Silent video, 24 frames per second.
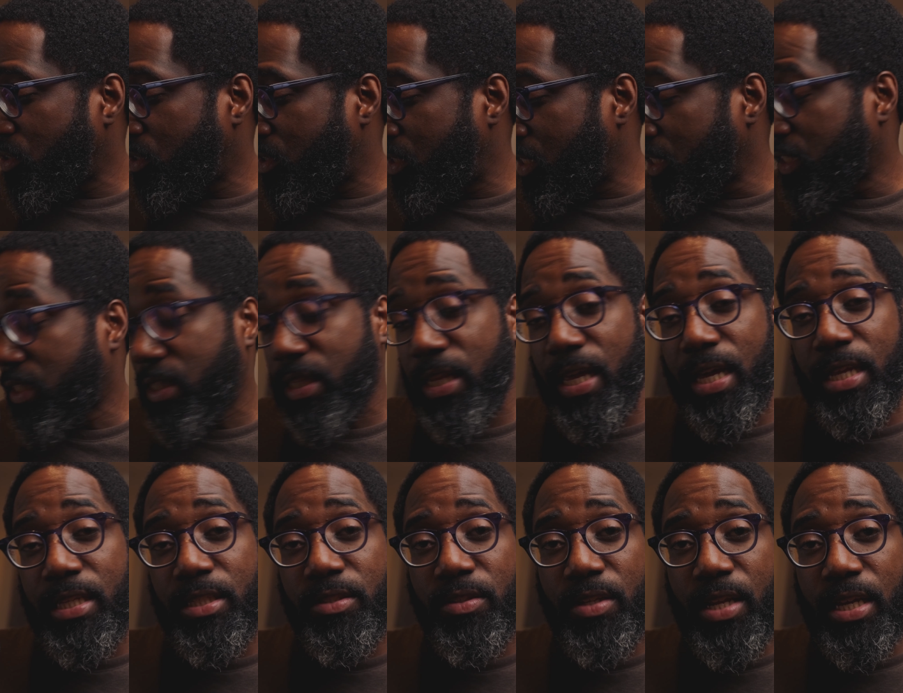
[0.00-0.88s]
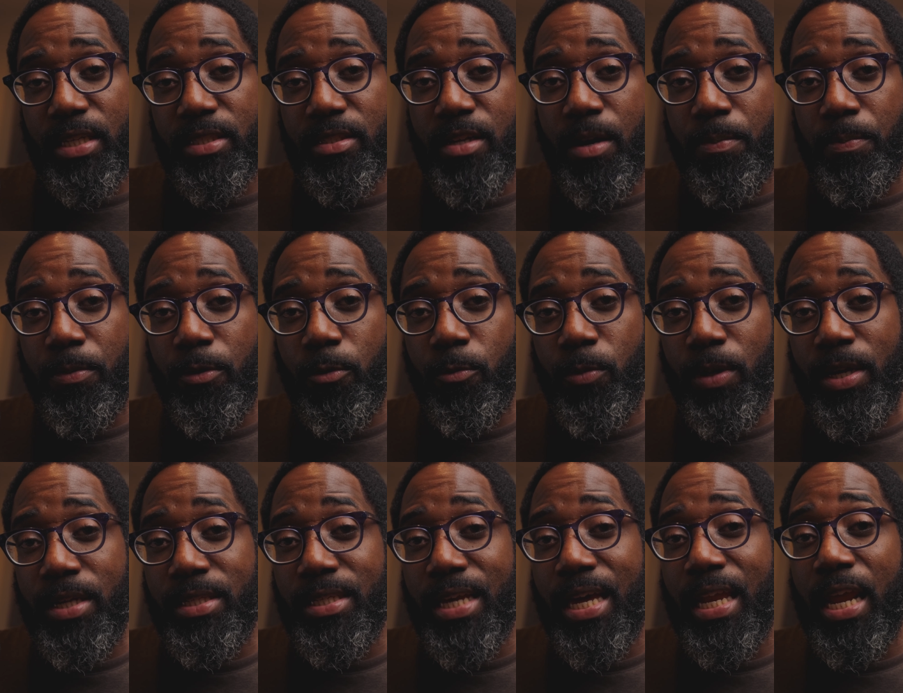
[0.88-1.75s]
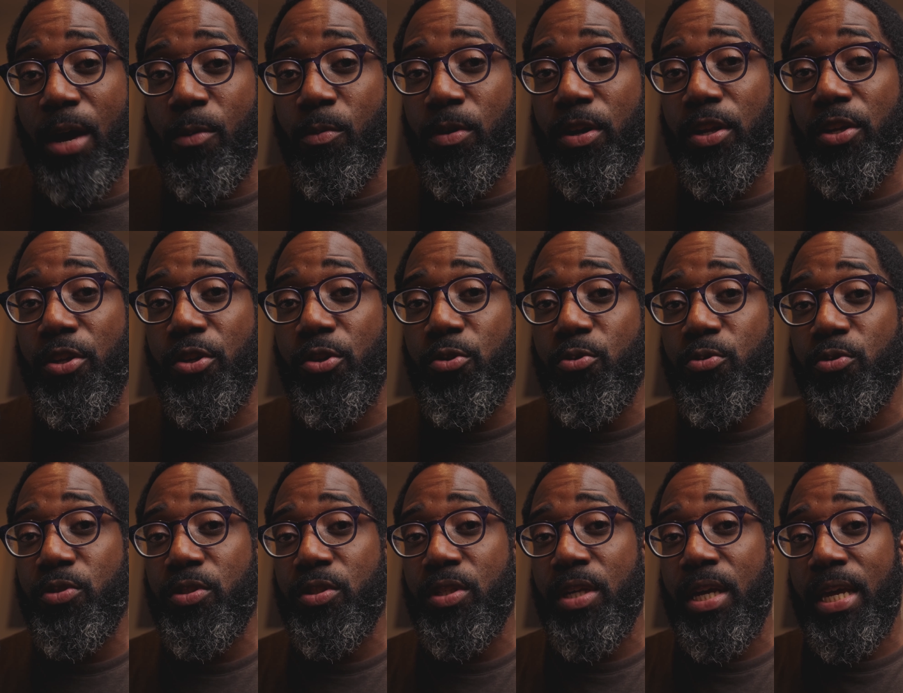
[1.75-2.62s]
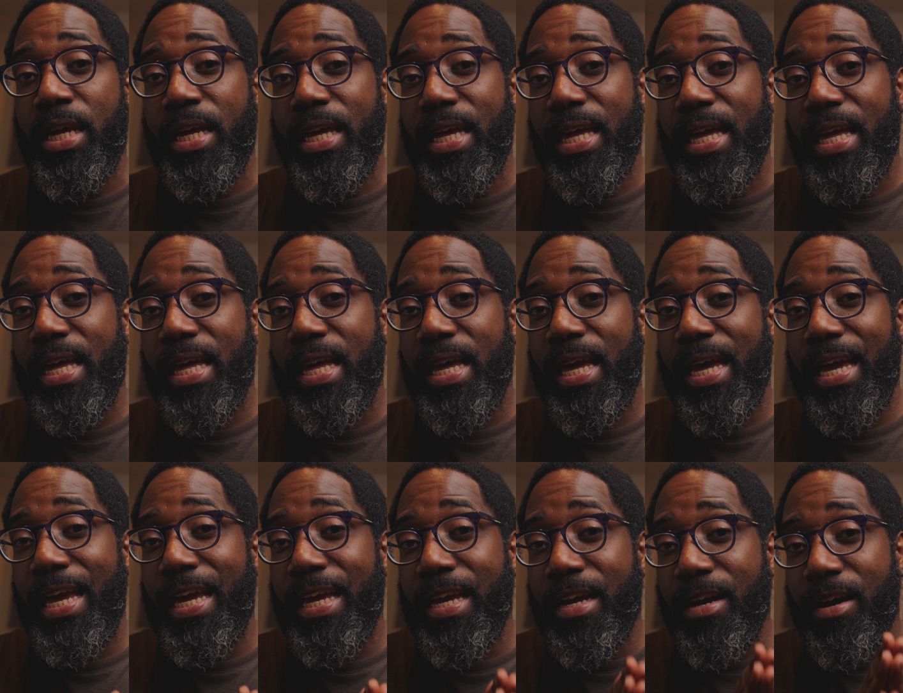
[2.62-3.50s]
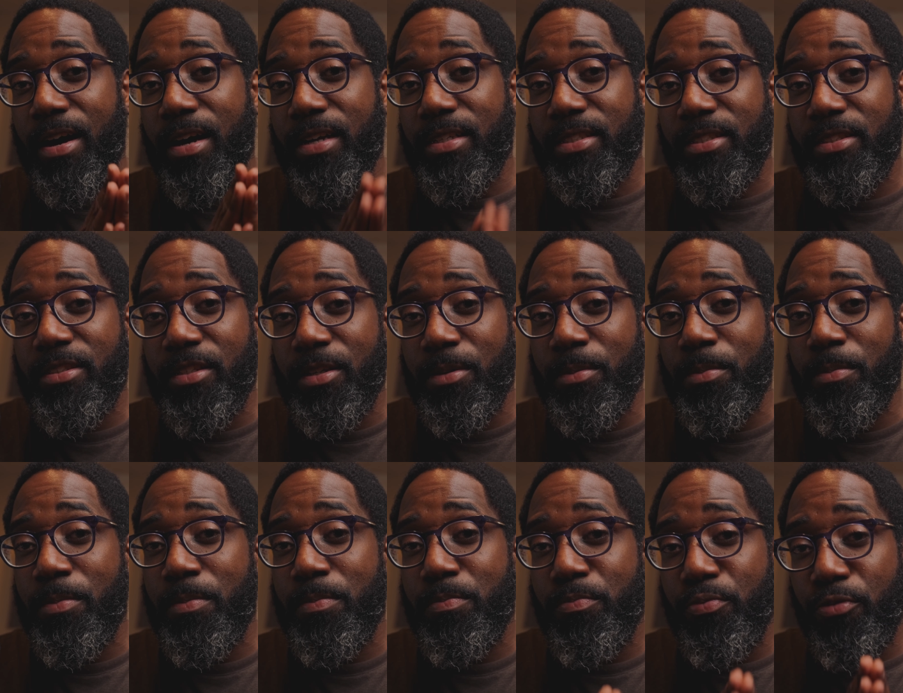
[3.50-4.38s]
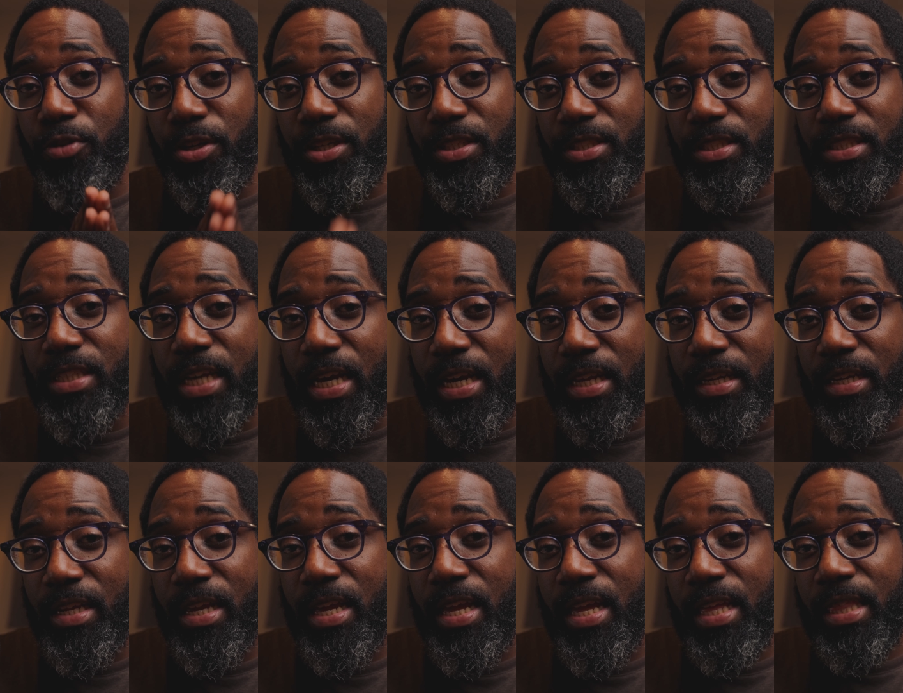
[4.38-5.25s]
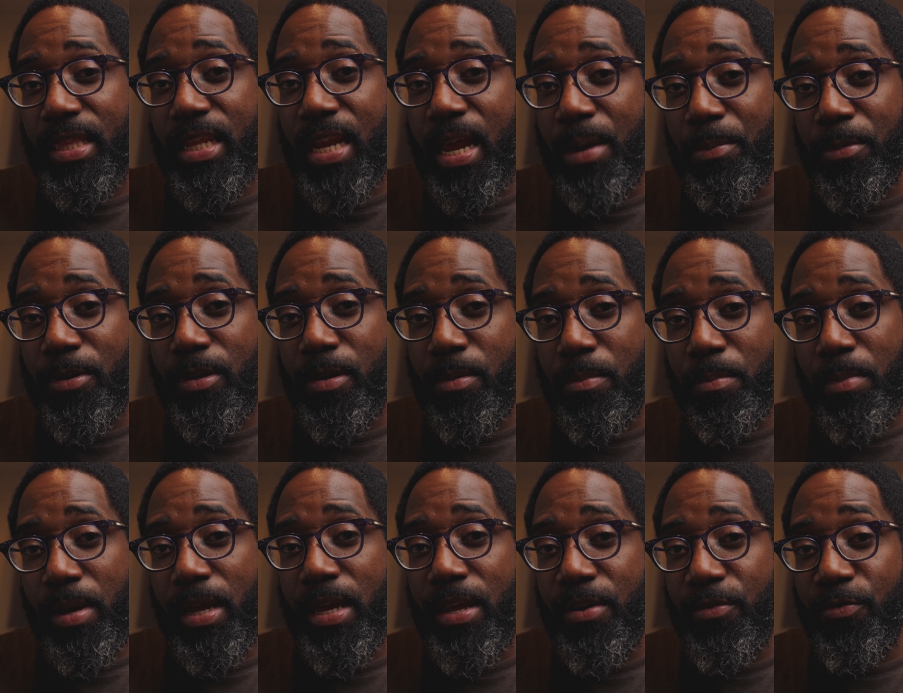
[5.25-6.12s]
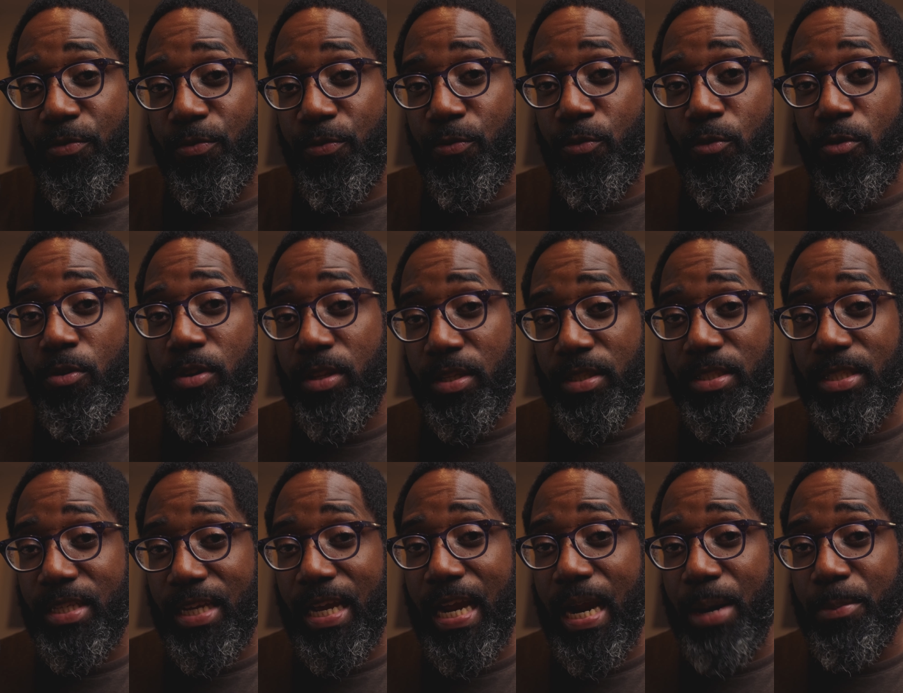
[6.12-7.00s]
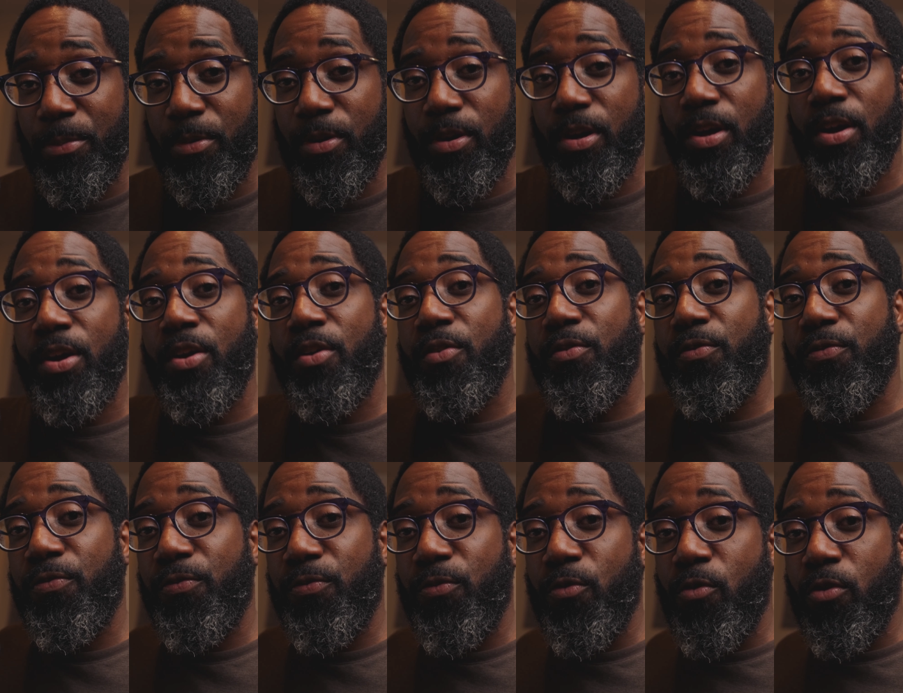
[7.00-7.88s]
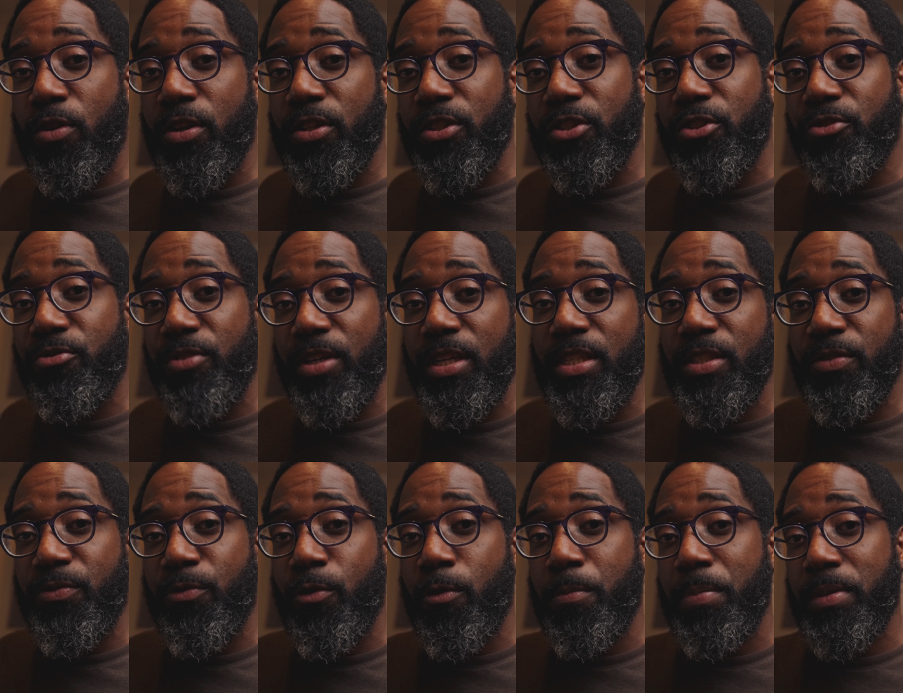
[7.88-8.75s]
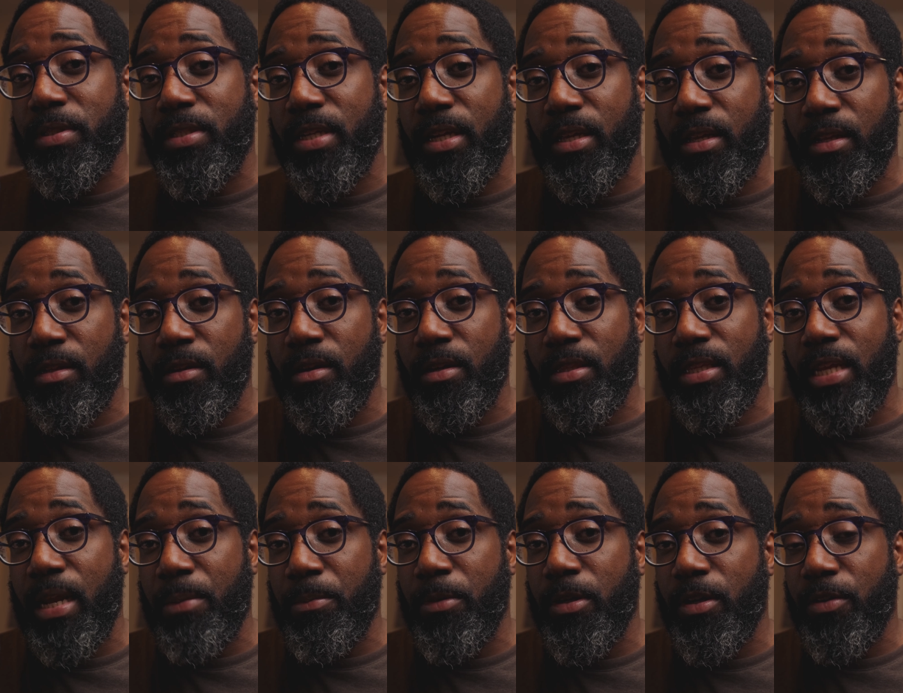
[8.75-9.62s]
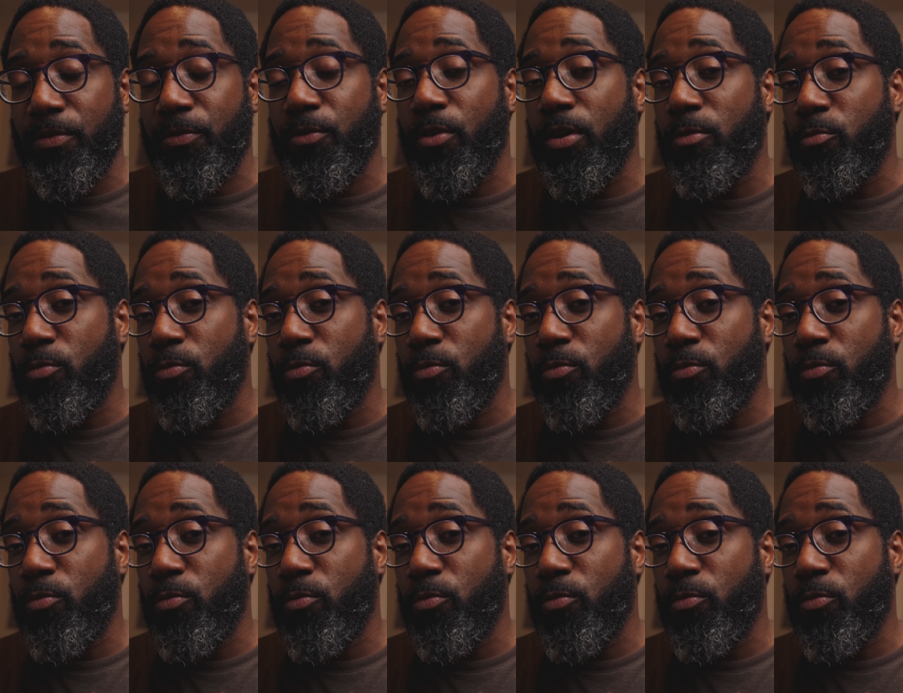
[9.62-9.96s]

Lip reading: this lens the next couple of weeks, and I want to use a custom preset that I'm going to make for this camera, for the streets, for a particular look that I'm looking for.